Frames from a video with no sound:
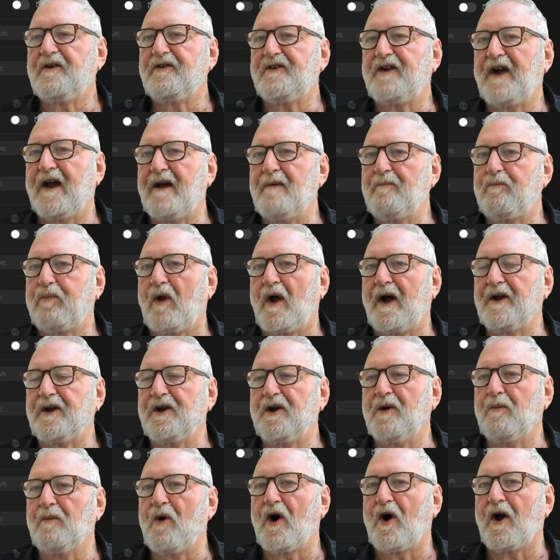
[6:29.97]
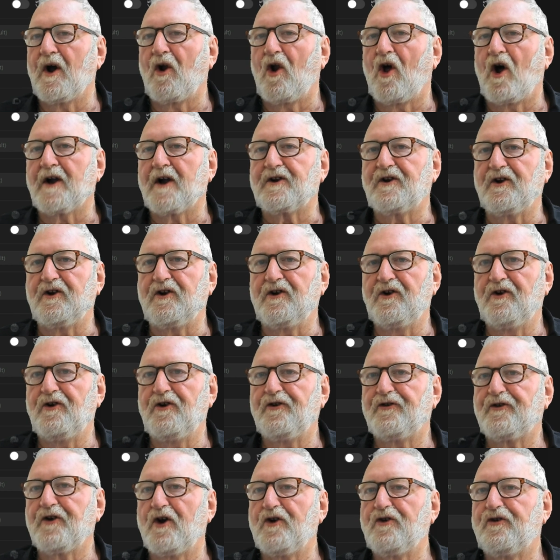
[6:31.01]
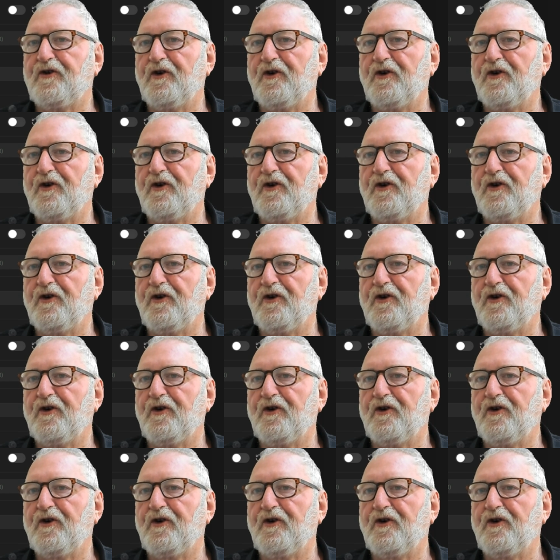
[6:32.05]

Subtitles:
template you might like to use